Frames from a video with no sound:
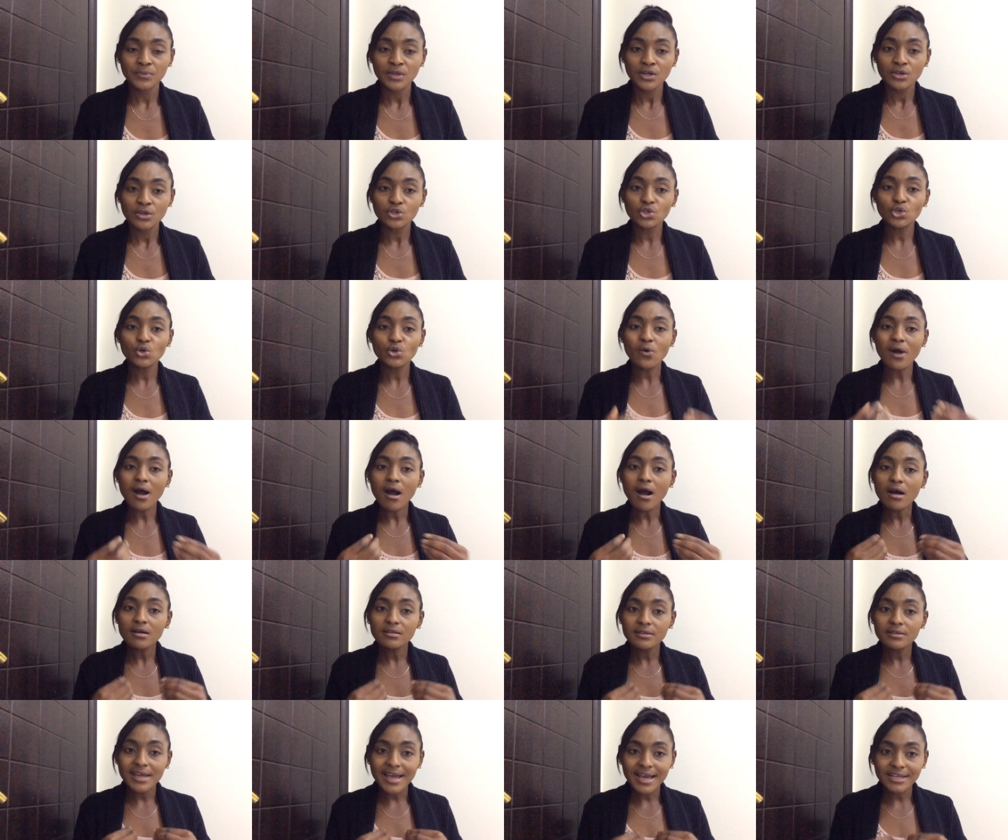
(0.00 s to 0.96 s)
You are
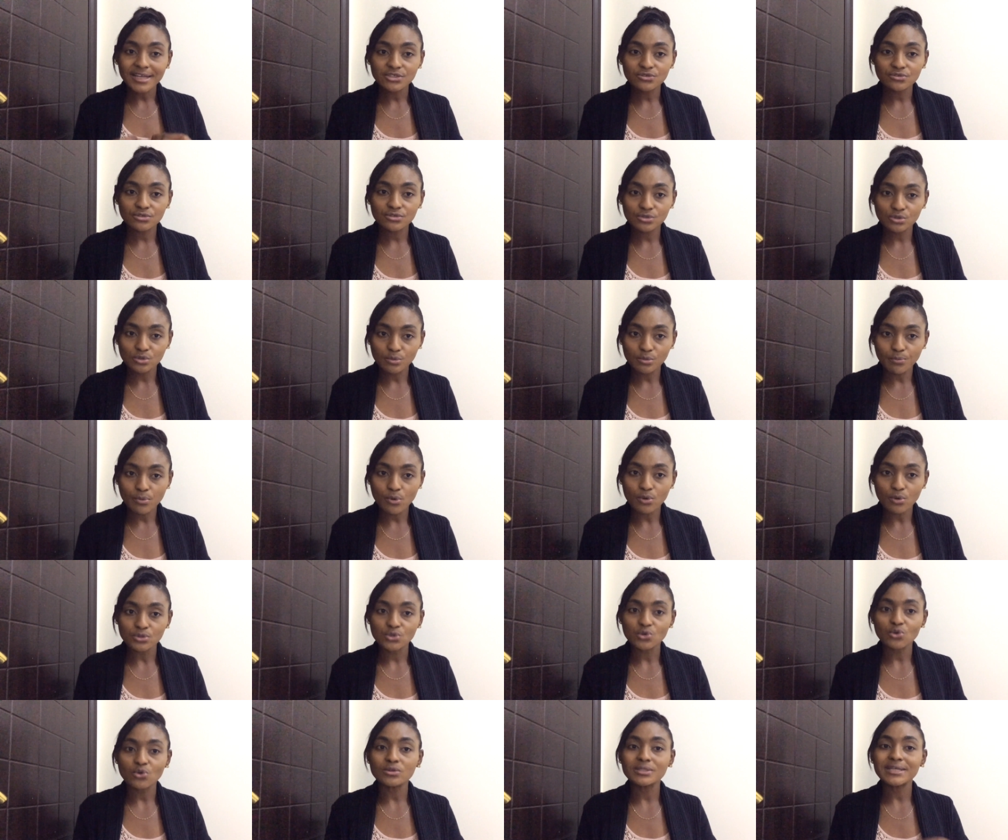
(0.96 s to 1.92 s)
the extra
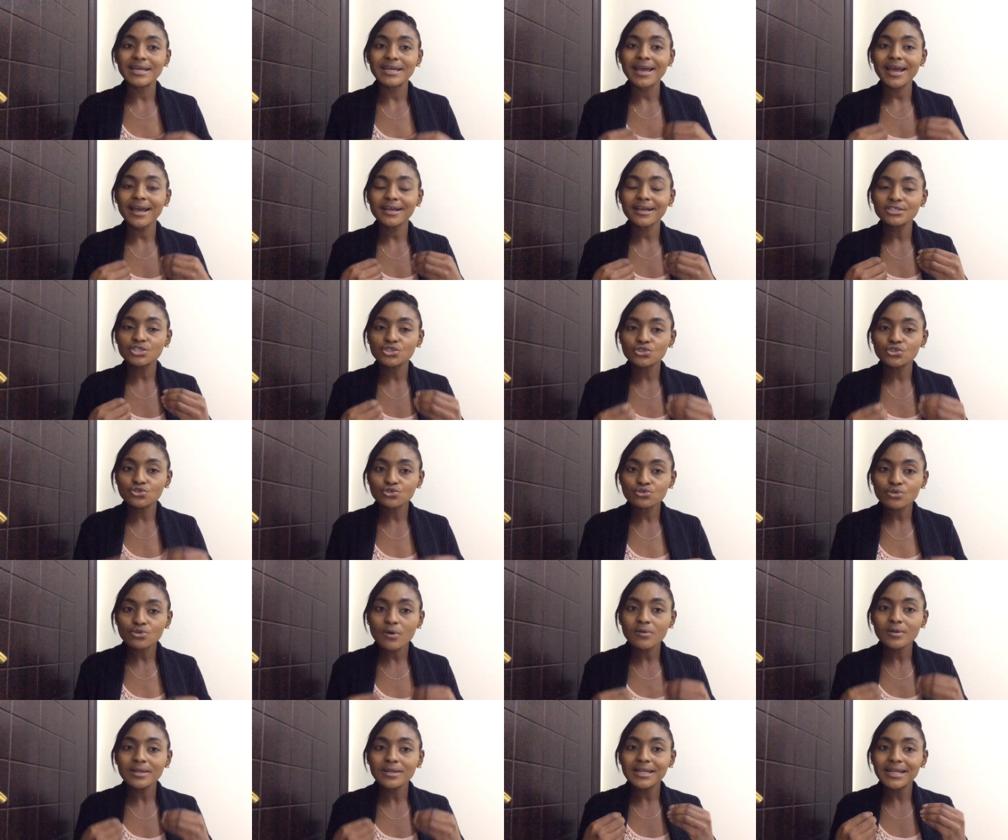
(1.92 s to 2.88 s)
support or the extra
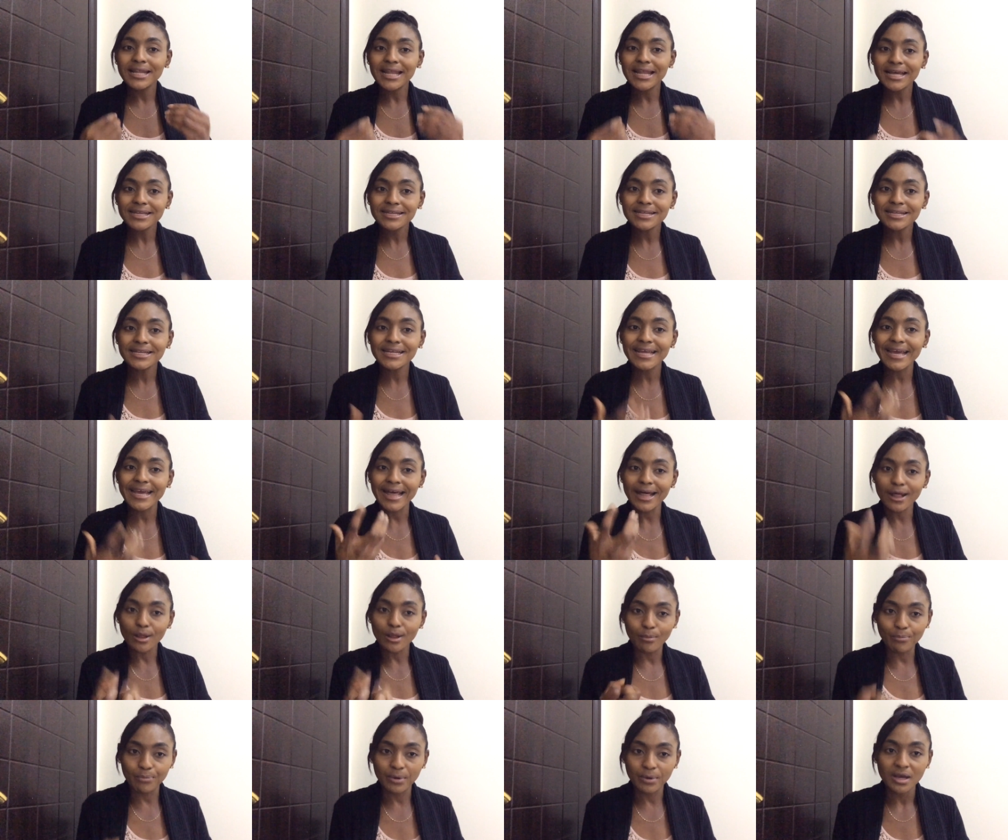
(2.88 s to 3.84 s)
learning
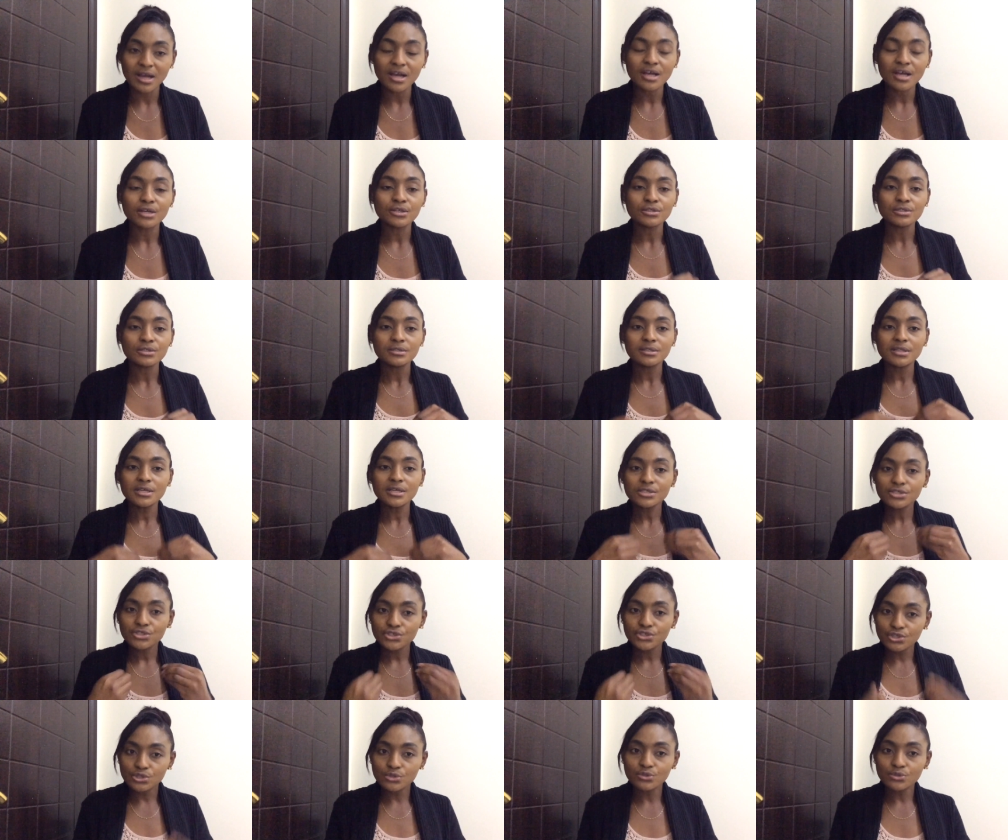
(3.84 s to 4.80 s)
help these
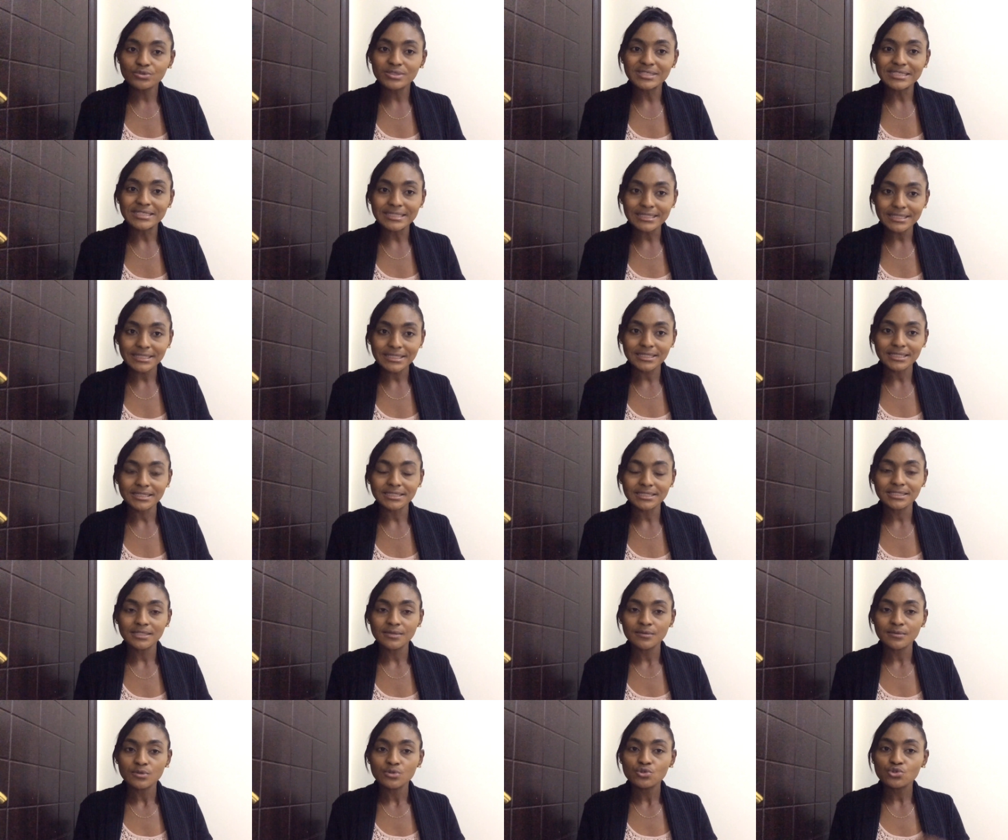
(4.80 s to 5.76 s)
children need
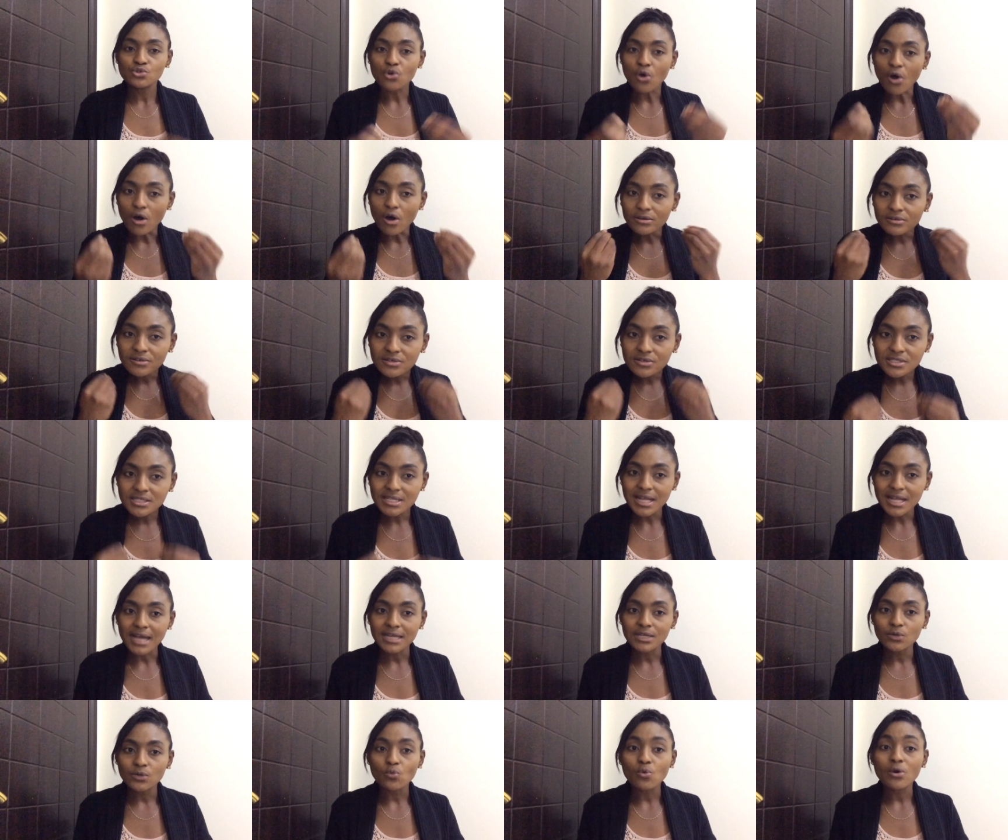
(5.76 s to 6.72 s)
to
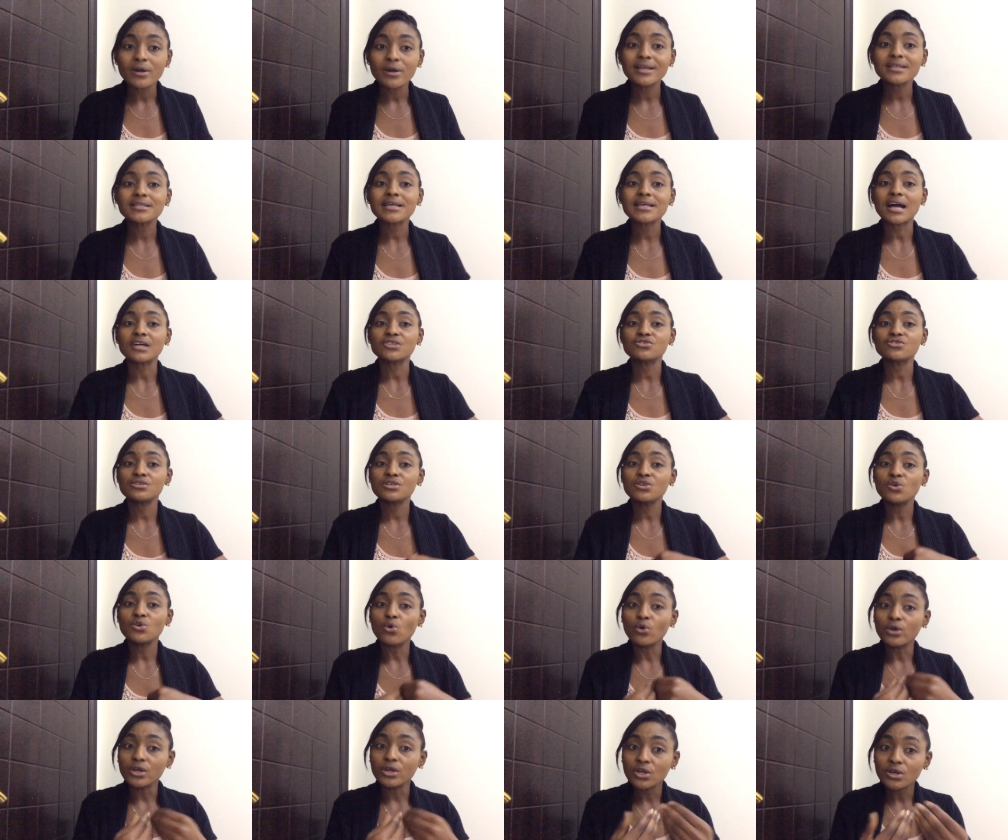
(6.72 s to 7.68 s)
understand what is actually
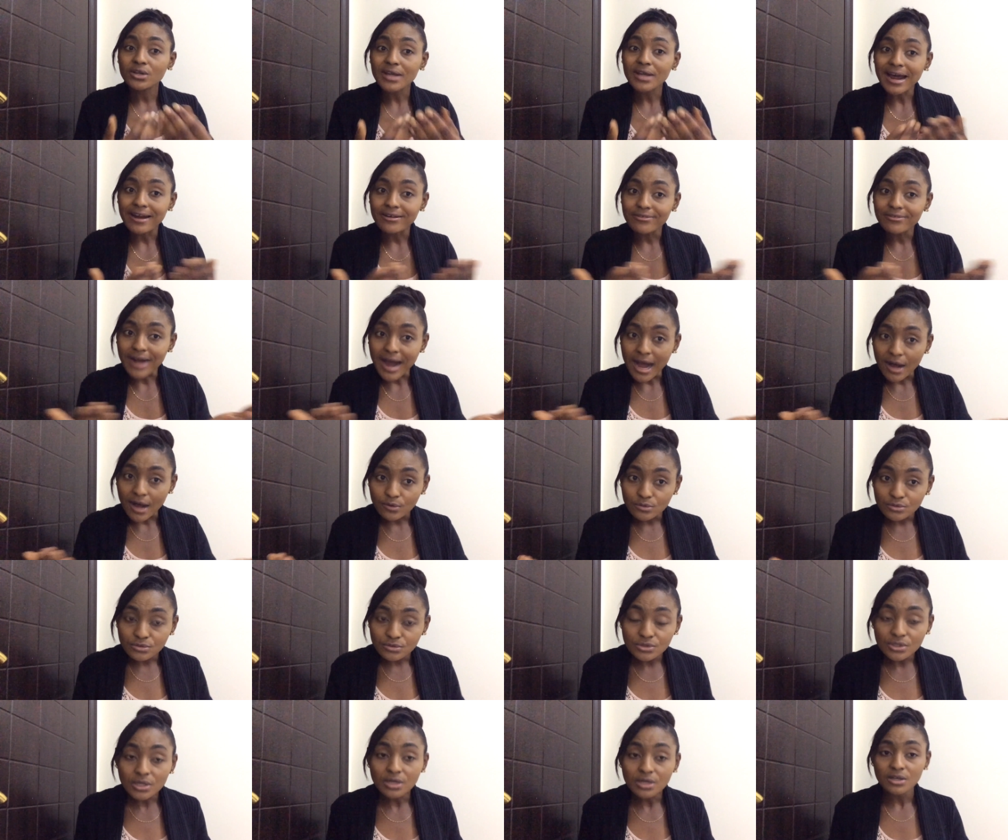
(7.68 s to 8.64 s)
going on
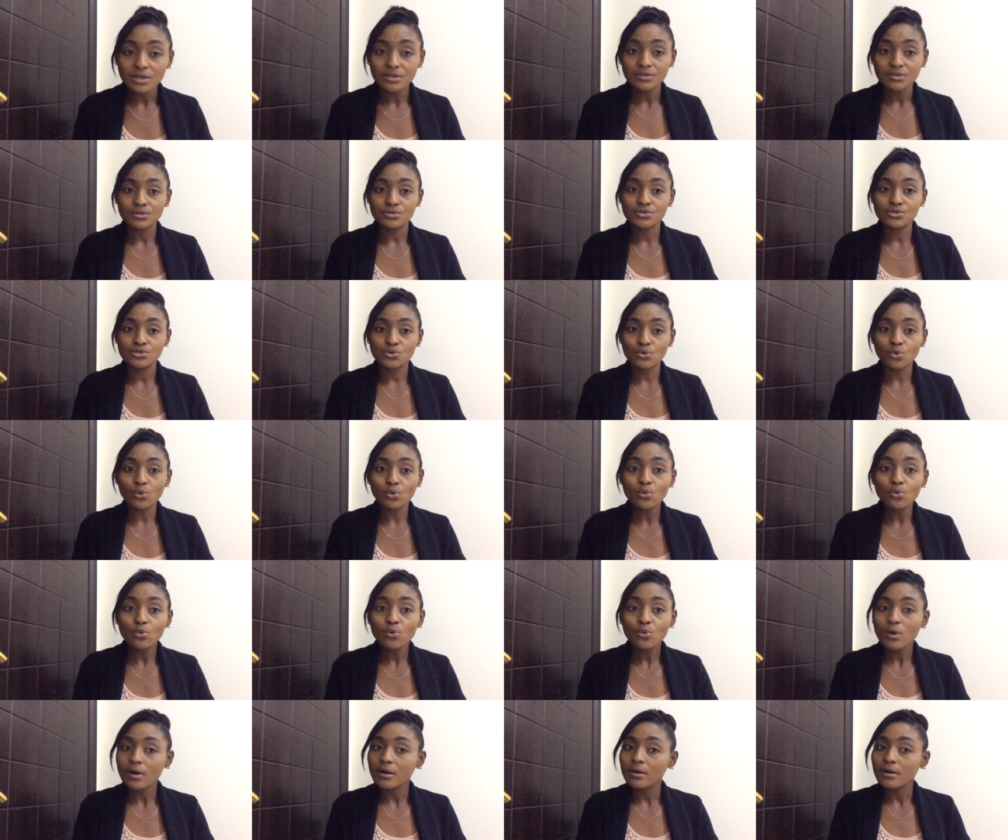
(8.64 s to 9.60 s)
around the
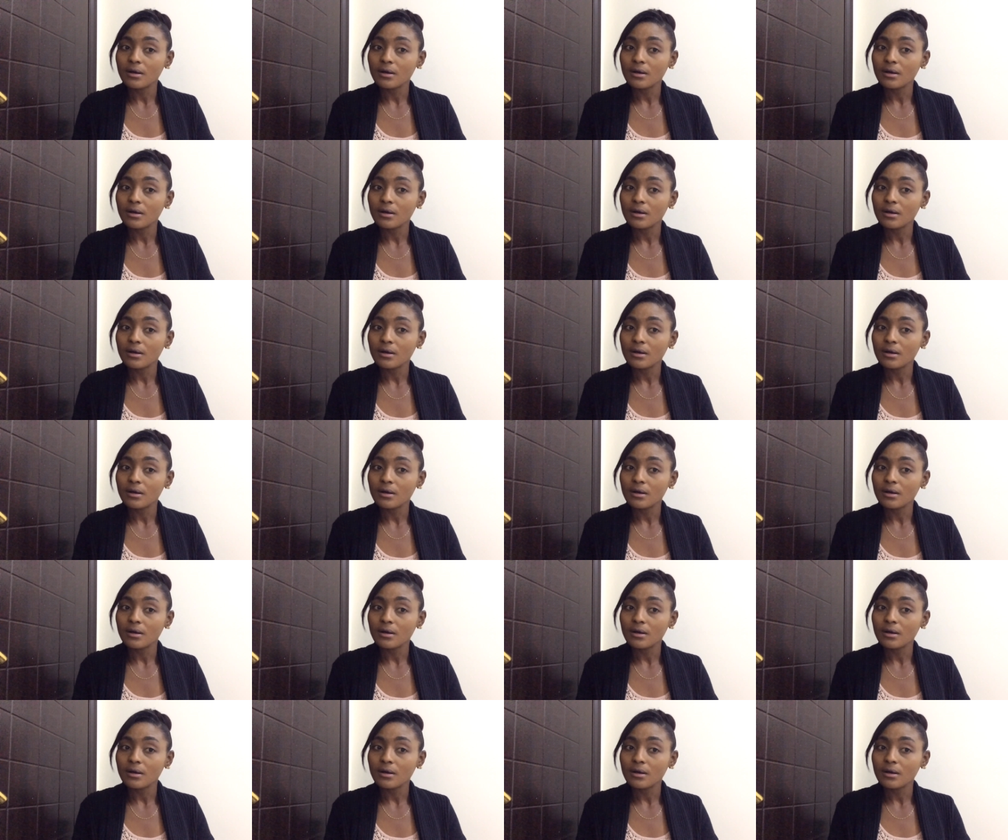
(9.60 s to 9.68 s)
school